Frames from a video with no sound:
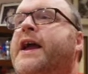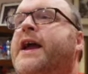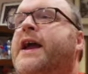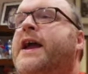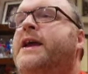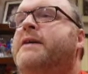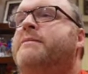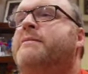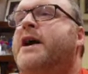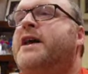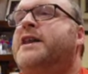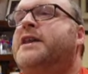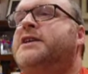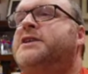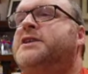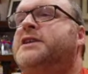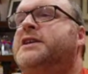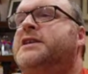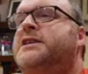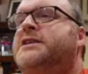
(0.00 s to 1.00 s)
he
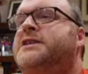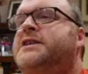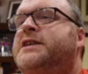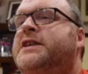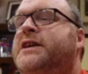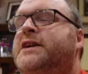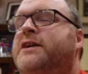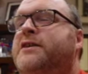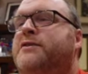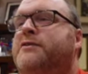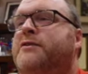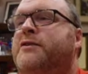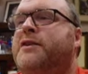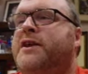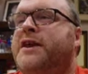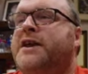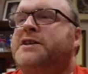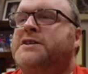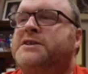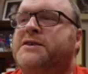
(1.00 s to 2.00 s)
manages, through
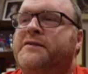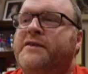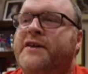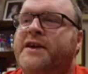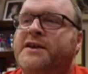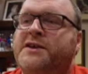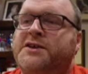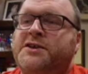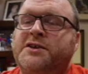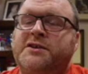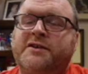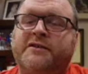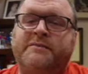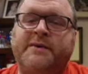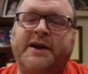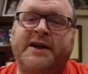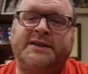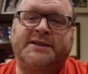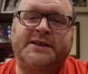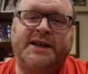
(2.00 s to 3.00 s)
the intervention of
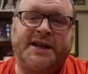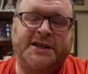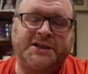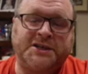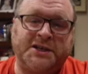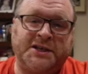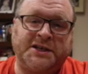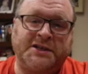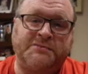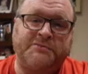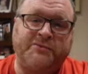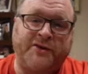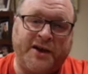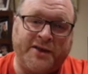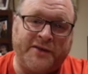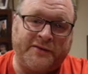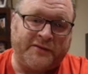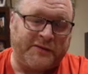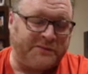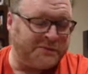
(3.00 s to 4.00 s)
Pantangeli's
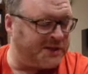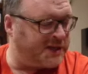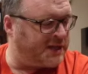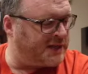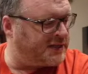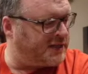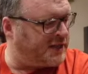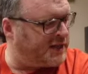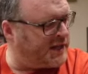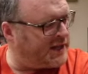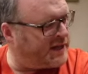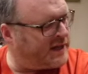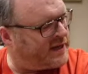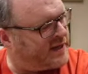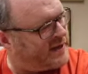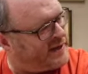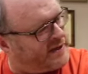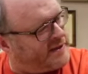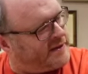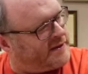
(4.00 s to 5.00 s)
brother from Sicily,
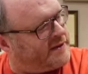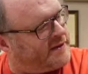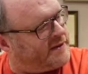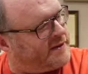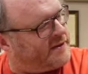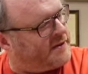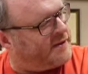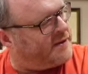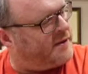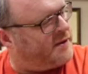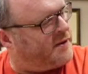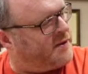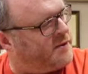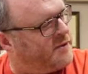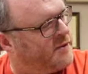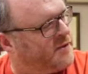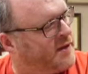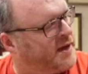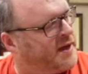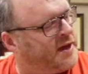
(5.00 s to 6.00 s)

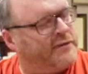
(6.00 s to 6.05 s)
who he